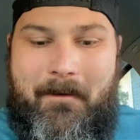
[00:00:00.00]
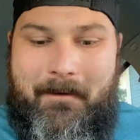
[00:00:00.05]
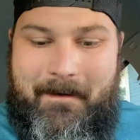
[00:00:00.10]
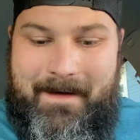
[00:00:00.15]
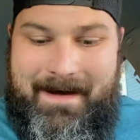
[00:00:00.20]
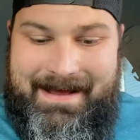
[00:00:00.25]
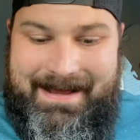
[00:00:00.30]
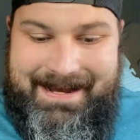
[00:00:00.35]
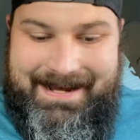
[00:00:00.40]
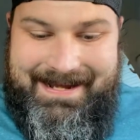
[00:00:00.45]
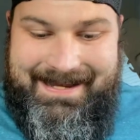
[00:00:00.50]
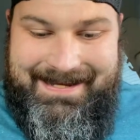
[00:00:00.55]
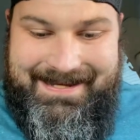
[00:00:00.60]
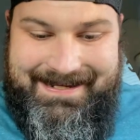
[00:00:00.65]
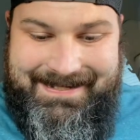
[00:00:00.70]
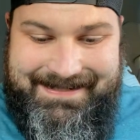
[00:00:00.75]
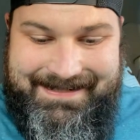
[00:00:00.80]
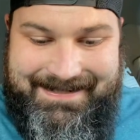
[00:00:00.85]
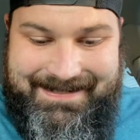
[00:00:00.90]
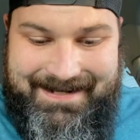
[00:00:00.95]
what
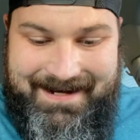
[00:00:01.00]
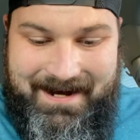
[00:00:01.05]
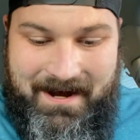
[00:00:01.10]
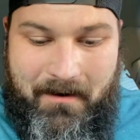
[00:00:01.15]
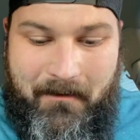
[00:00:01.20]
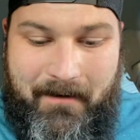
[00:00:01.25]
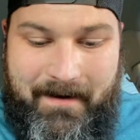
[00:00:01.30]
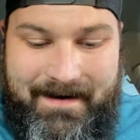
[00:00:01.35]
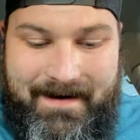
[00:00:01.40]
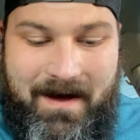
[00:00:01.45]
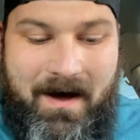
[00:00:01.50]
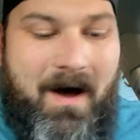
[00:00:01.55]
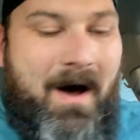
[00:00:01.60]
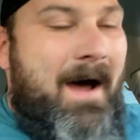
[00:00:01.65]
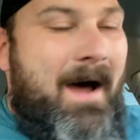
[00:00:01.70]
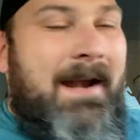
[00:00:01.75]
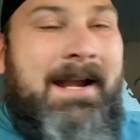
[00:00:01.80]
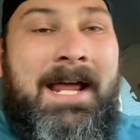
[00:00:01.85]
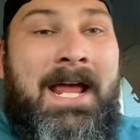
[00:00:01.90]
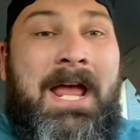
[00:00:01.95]
is going
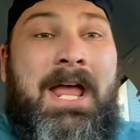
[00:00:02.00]
on?